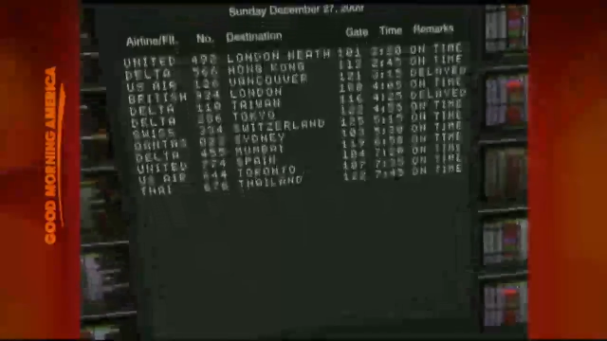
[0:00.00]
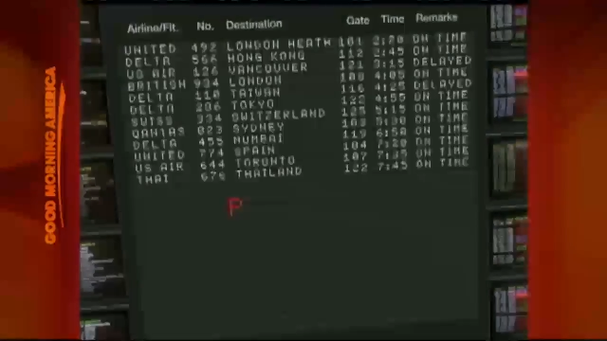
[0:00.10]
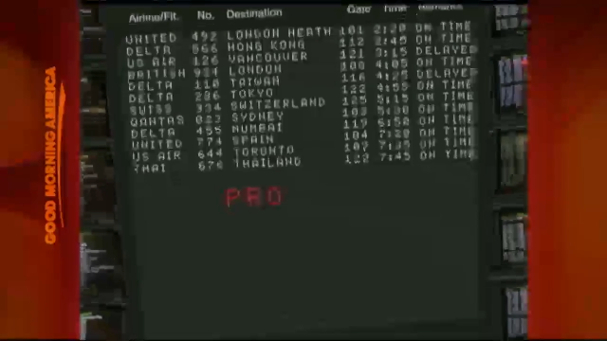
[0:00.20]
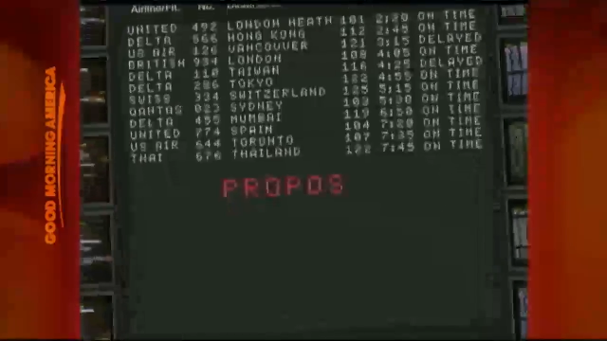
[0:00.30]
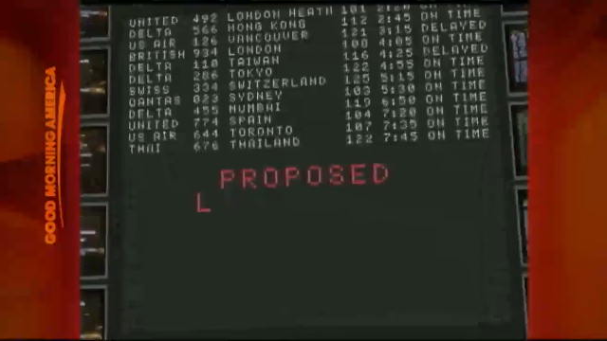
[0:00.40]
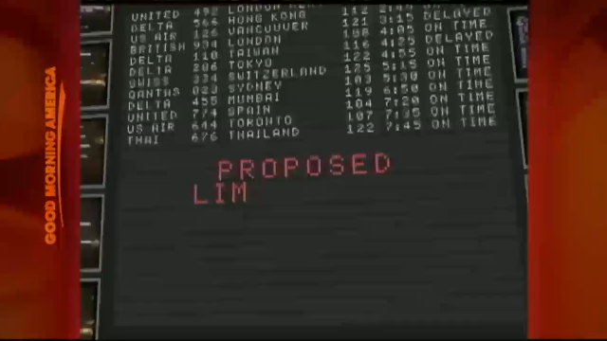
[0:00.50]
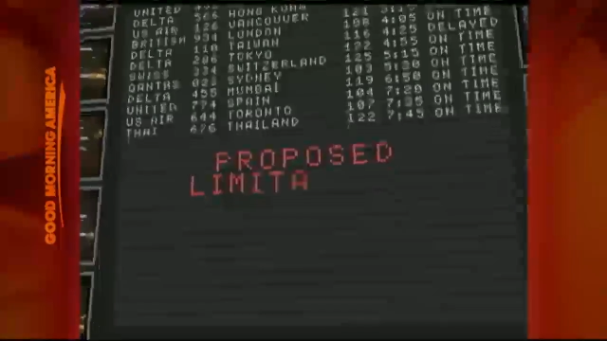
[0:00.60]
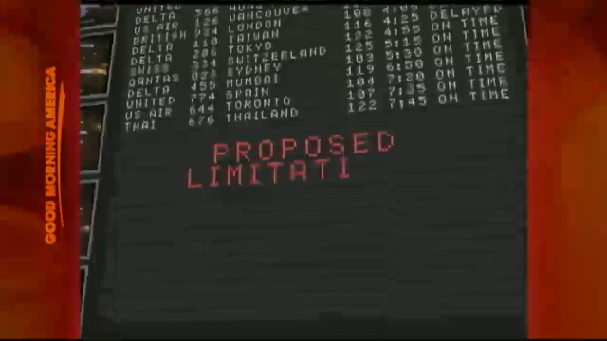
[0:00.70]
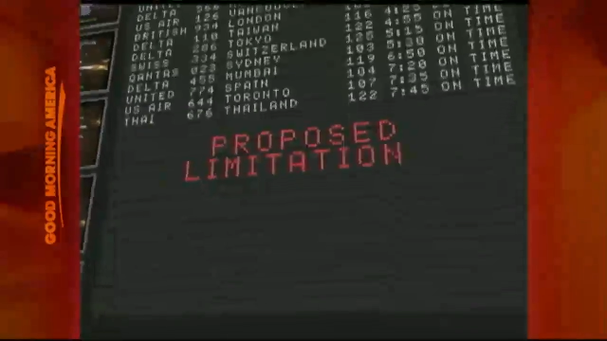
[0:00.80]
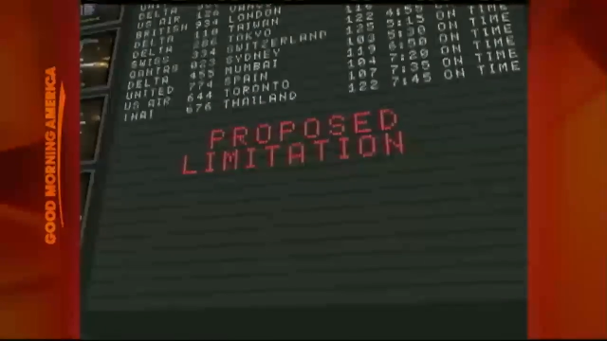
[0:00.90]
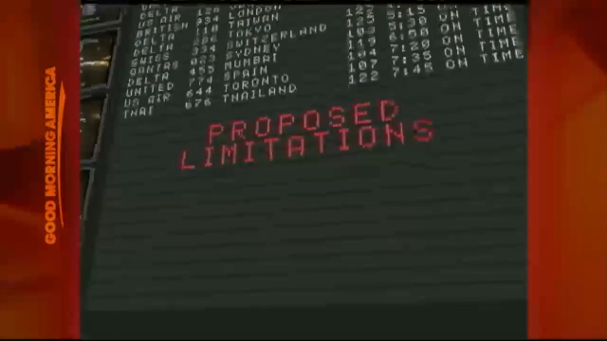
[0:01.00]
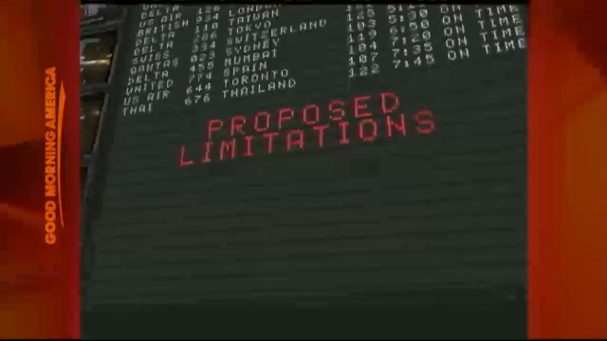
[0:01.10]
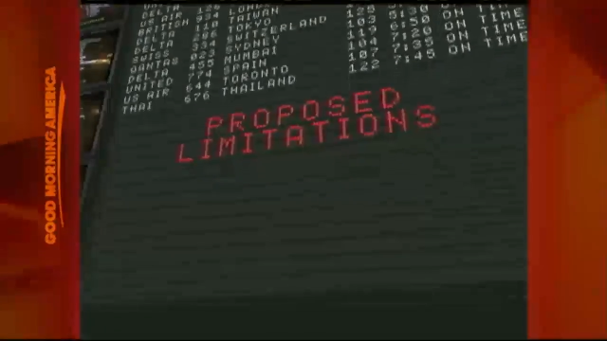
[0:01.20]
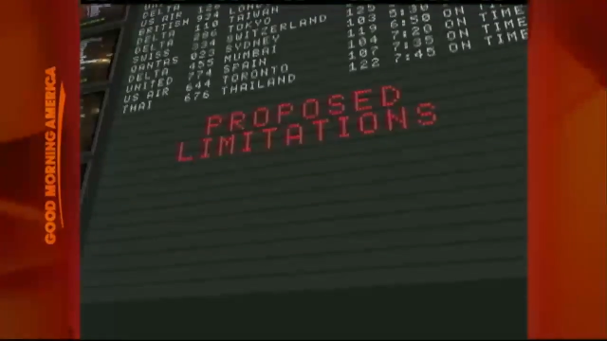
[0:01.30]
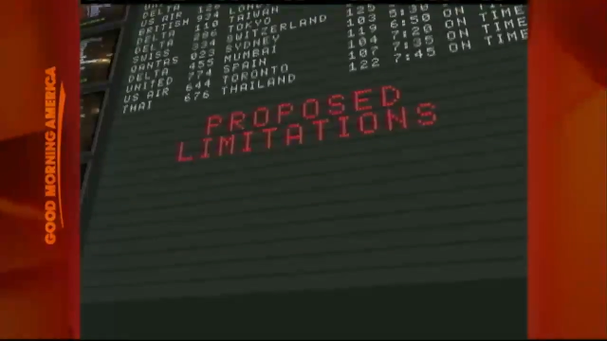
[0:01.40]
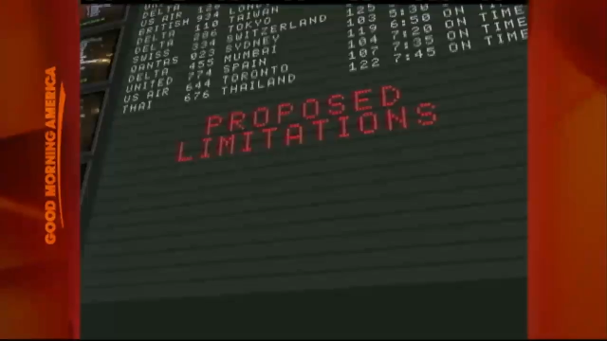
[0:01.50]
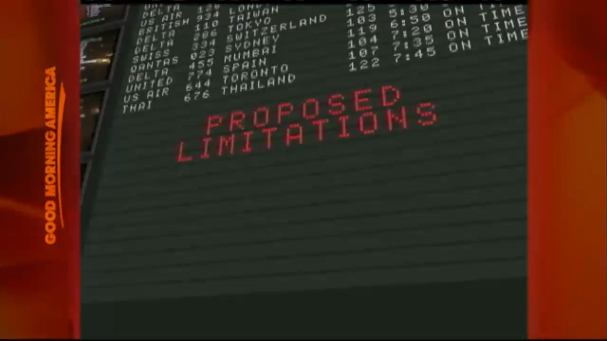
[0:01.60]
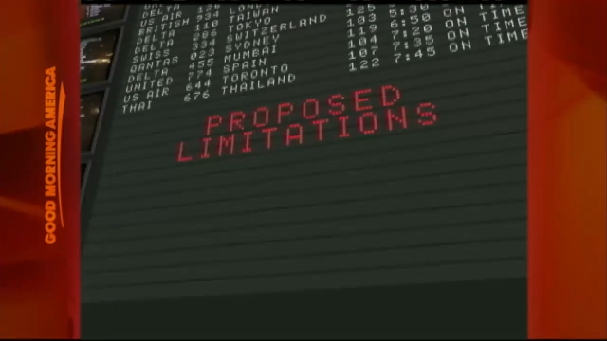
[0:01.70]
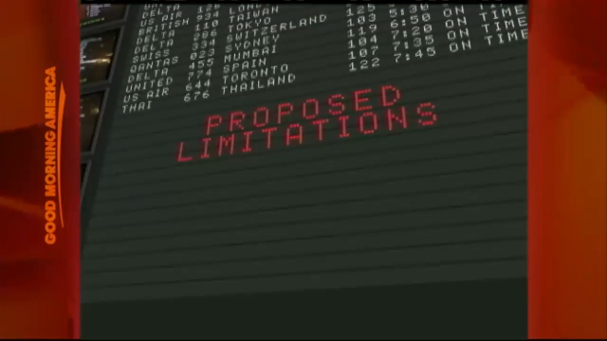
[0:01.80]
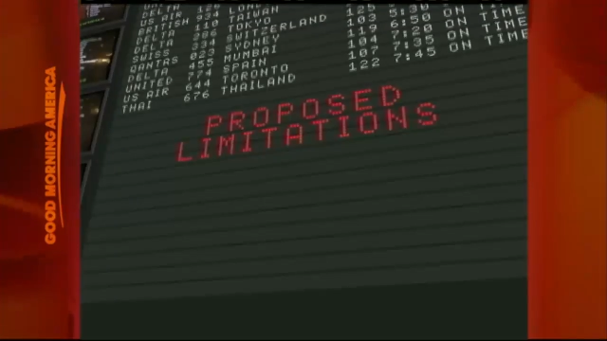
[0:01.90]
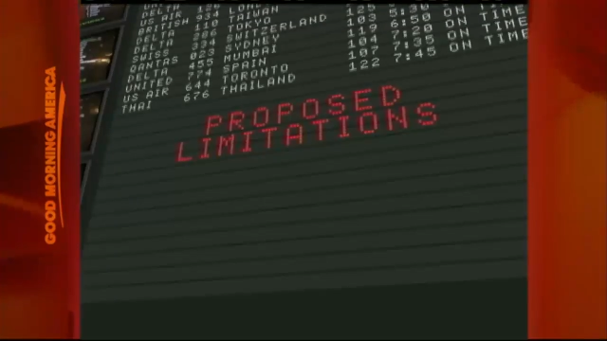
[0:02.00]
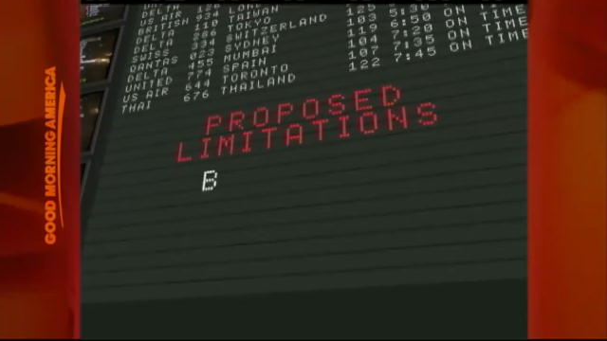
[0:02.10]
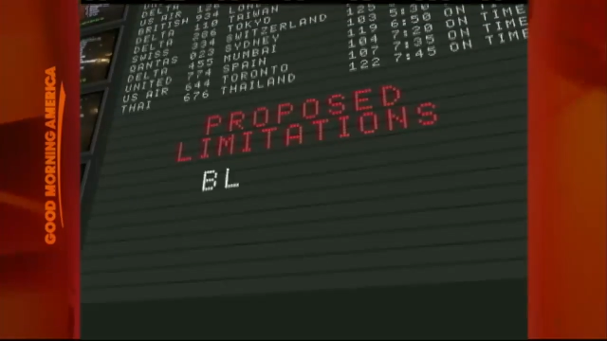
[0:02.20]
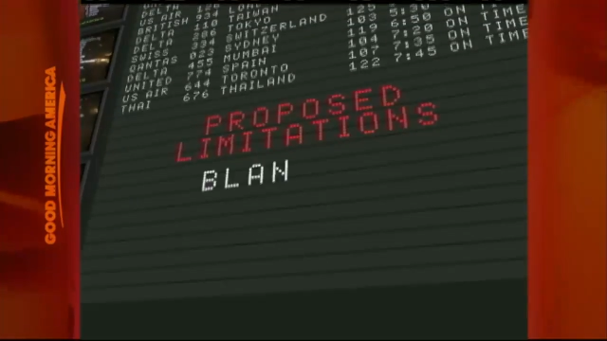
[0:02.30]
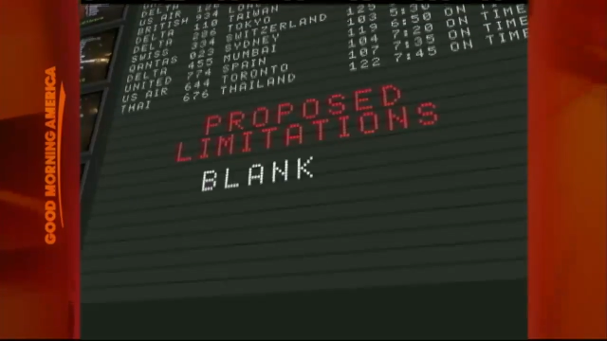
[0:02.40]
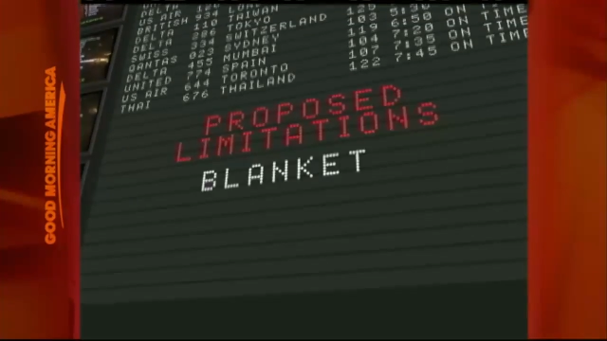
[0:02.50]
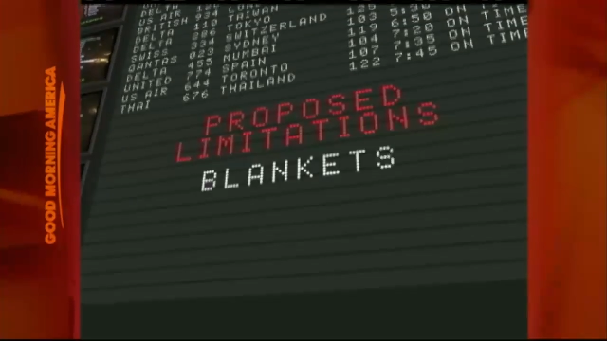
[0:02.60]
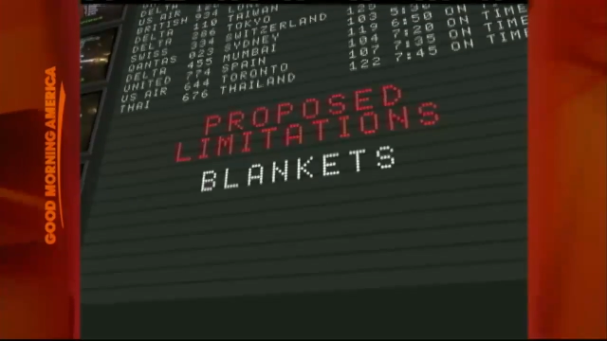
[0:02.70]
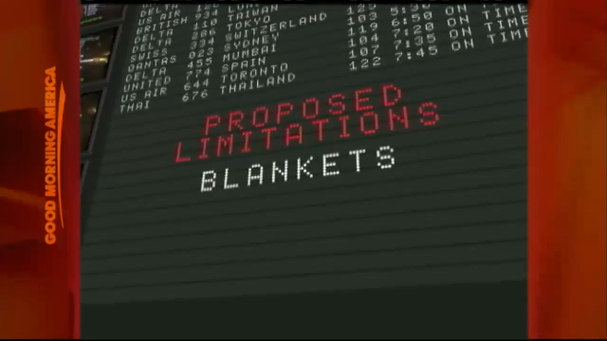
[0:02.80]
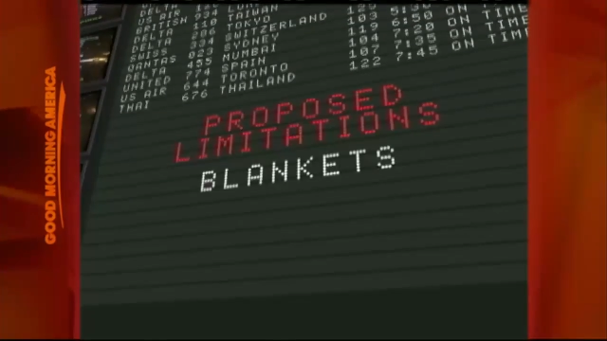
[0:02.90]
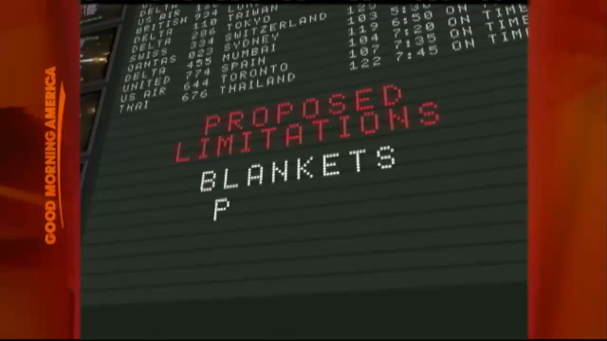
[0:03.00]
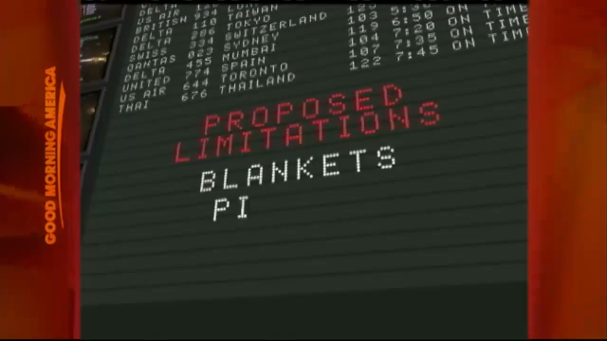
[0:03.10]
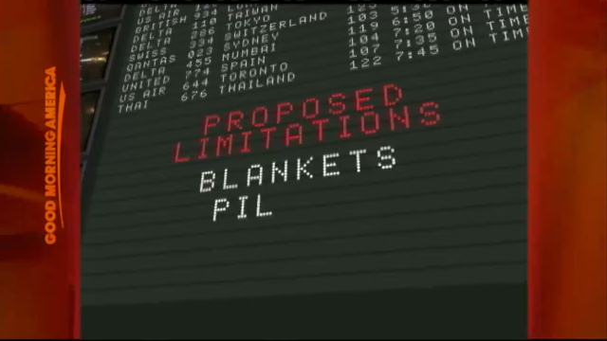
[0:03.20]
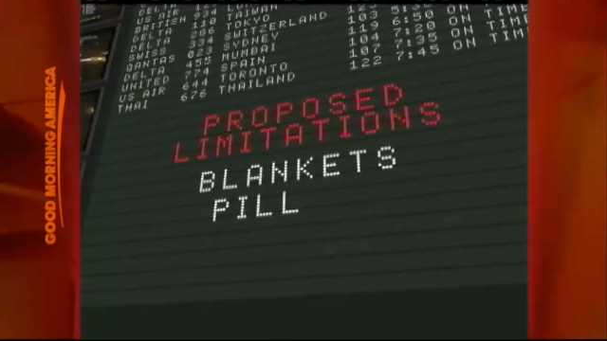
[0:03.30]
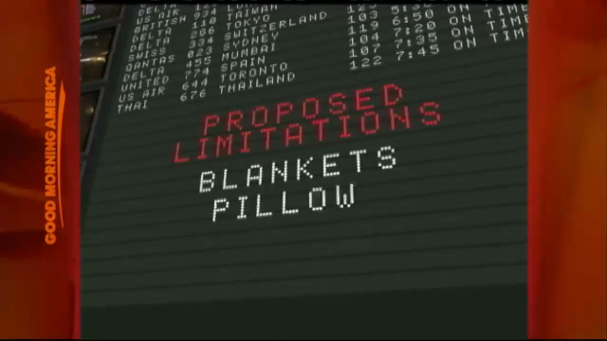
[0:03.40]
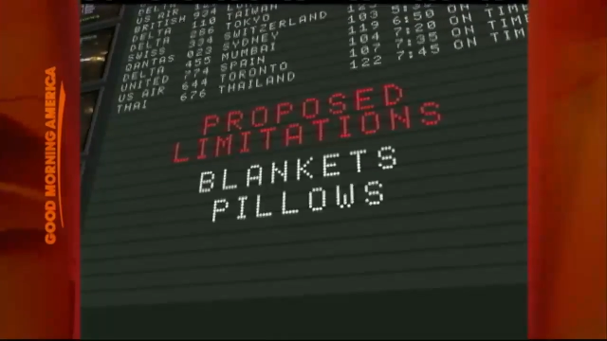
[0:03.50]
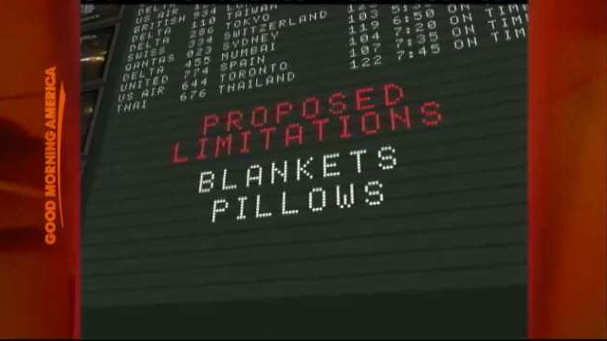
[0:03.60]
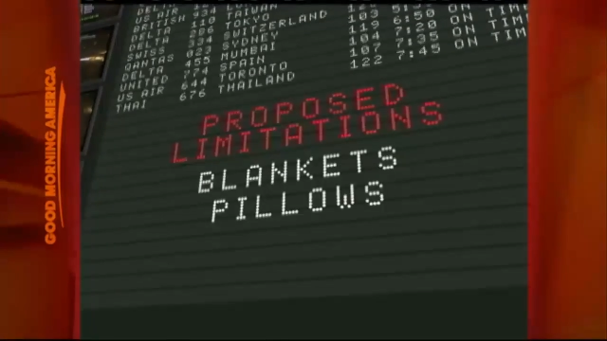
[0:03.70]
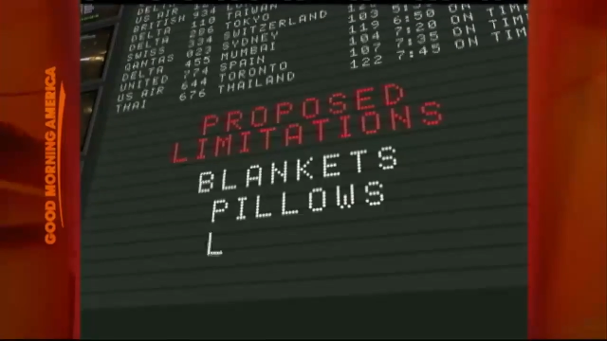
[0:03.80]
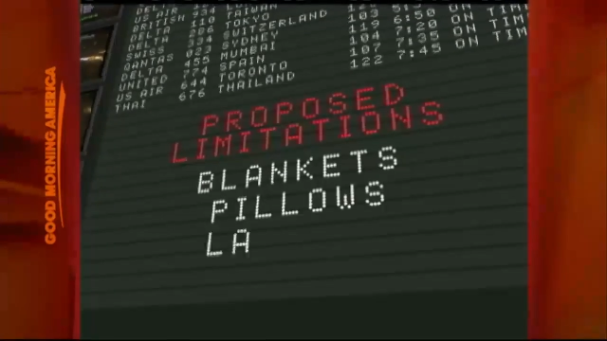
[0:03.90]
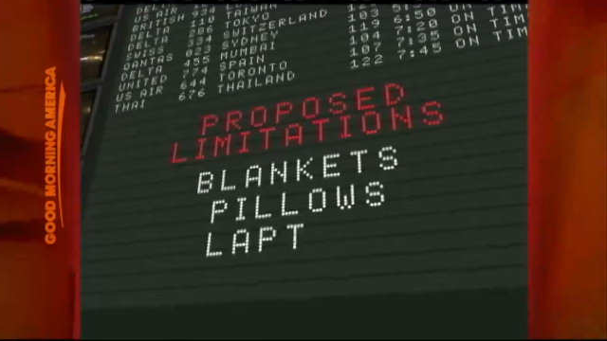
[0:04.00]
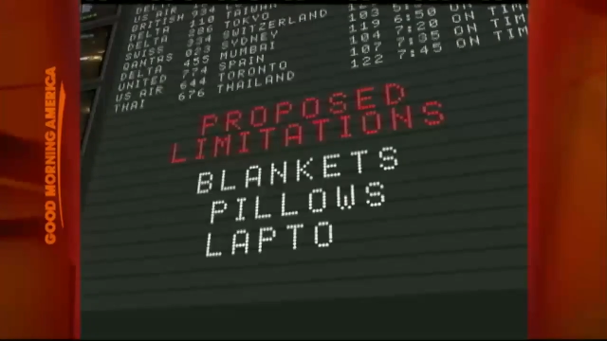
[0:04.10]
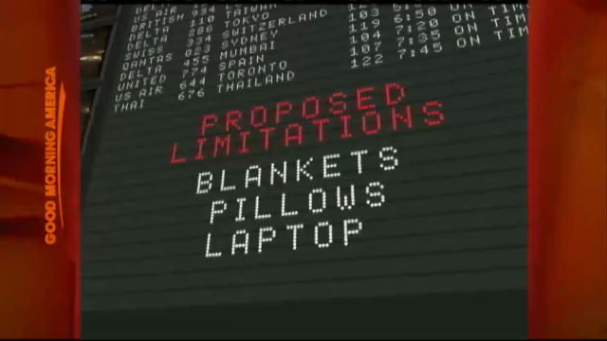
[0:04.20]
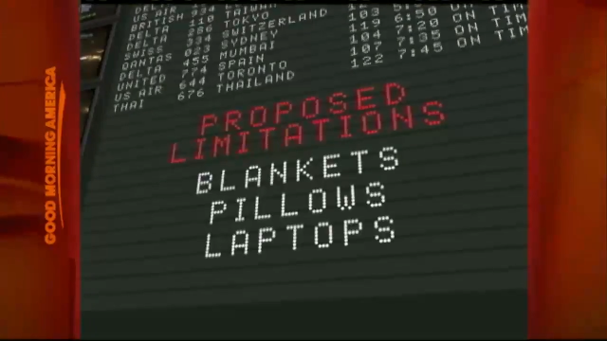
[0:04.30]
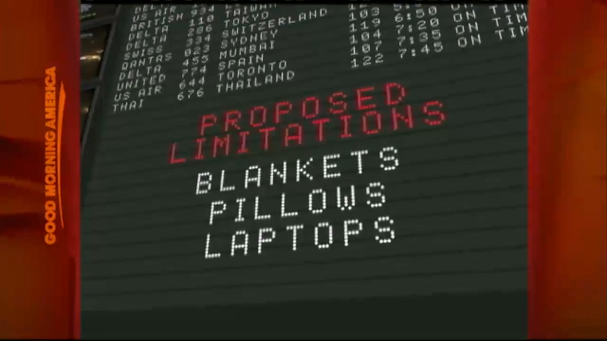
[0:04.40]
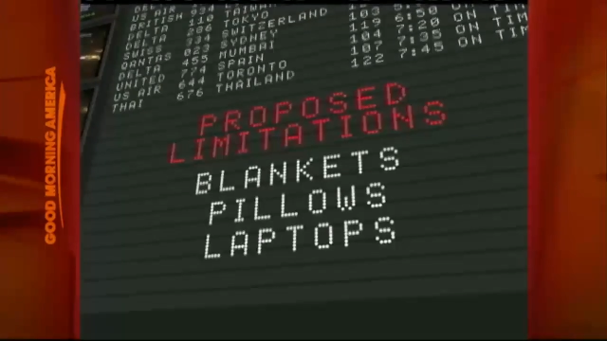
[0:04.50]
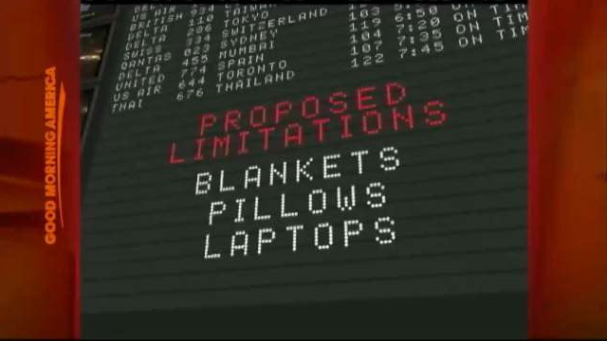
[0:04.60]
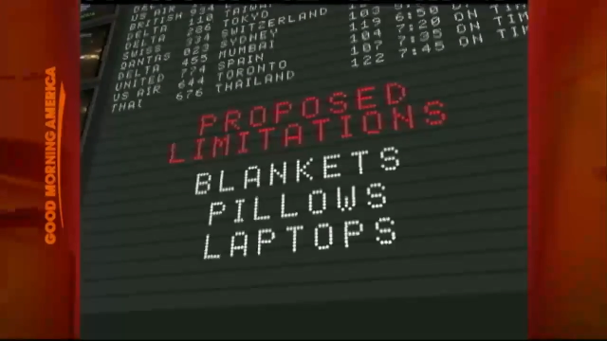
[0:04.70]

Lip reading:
No face is visible, so there are no lips to read.